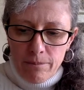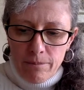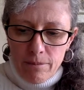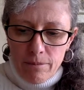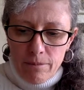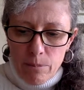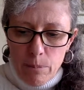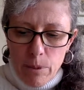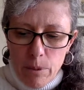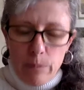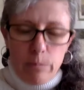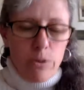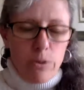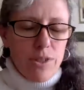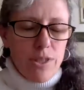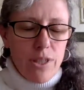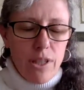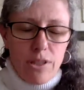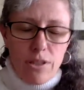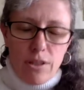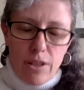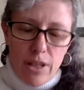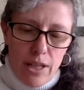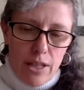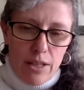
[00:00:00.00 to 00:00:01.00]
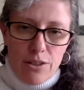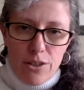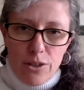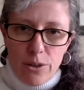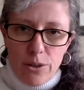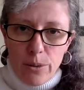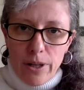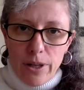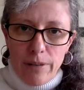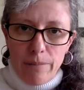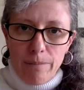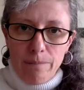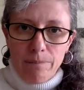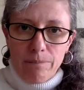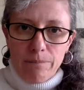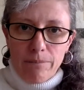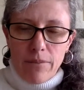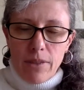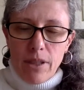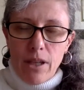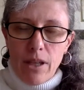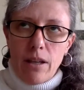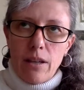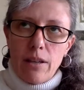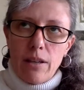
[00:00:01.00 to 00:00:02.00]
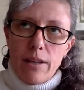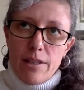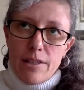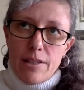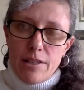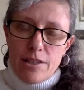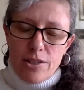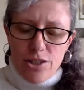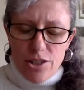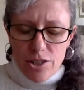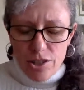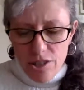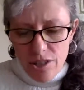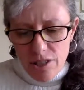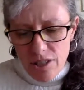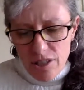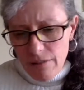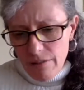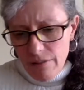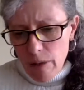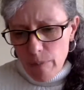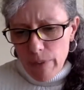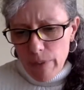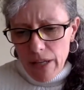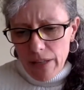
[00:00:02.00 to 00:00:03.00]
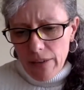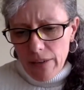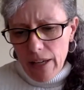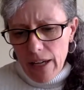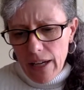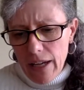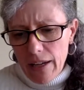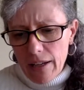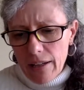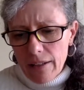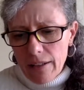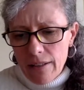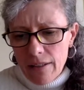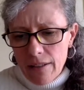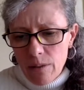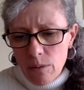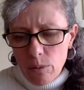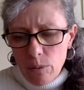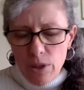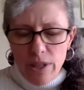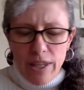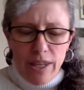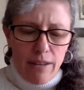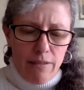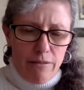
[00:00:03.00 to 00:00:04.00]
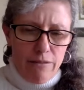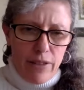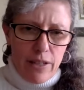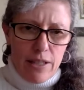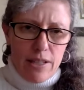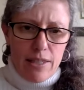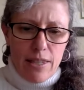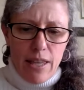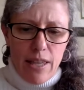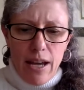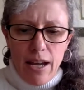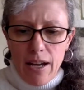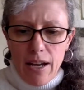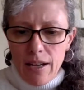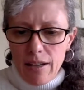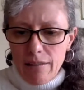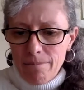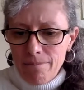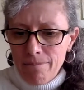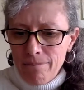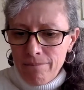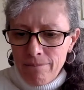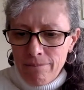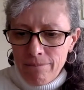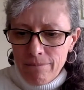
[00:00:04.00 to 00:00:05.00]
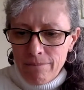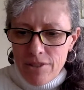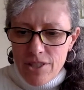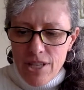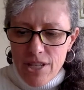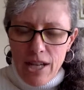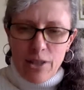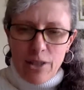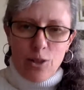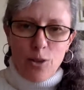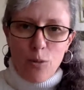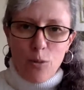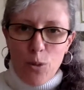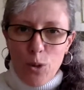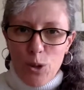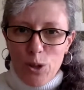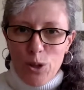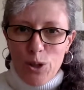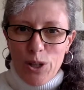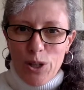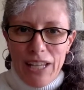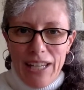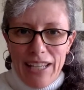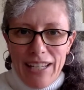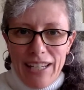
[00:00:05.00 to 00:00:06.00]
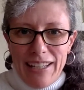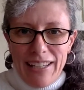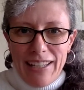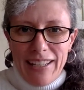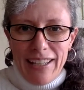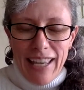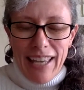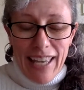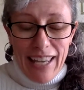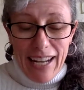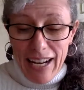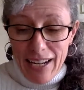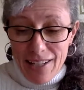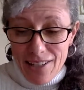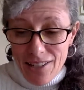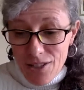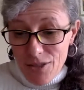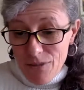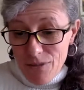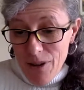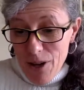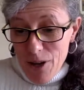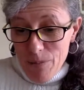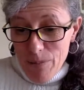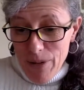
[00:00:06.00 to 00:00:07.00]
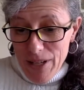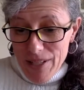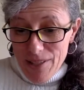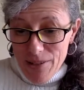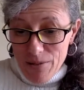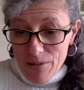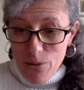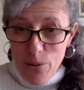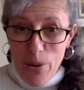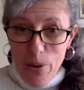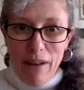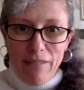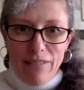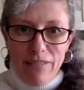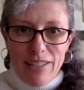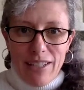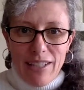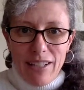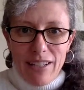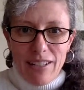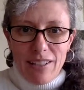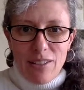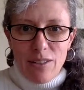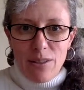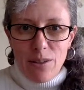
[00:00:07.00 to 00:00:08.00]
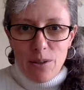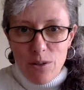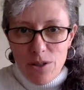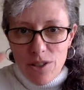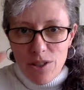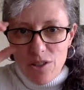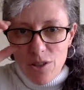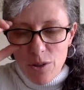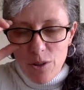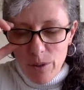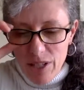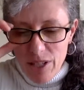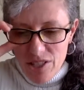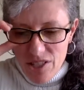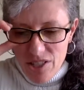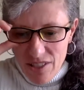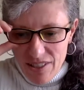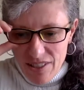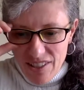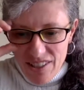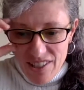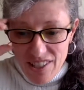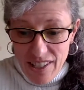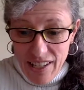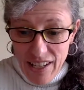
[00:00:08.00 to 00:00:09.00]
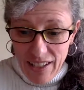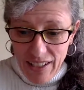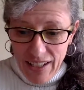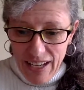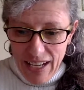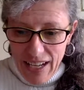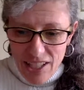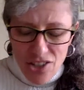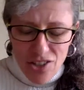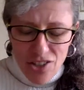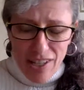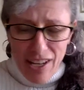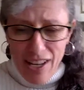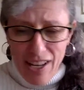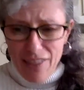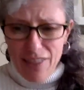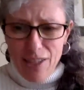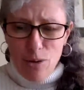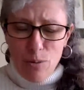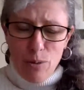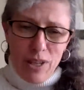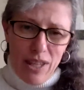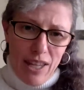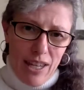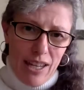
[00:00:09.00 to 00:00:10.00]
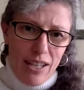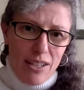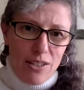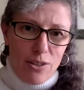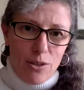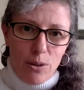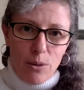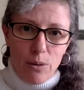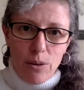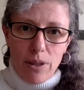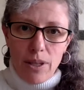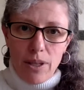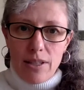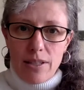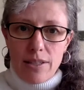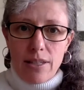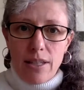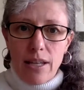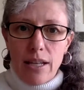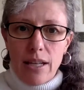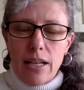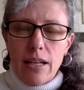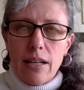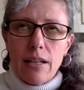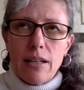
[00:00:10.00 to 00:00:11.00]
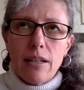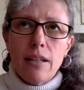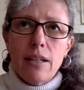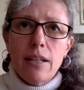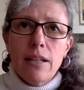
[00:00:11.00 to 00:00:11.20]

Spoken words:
people said you can't do it. And they said you should just give up on that. We can't fix that. It's not going to work. And I just found myself gravitating to those situations and saying, actually, I think we can do this. And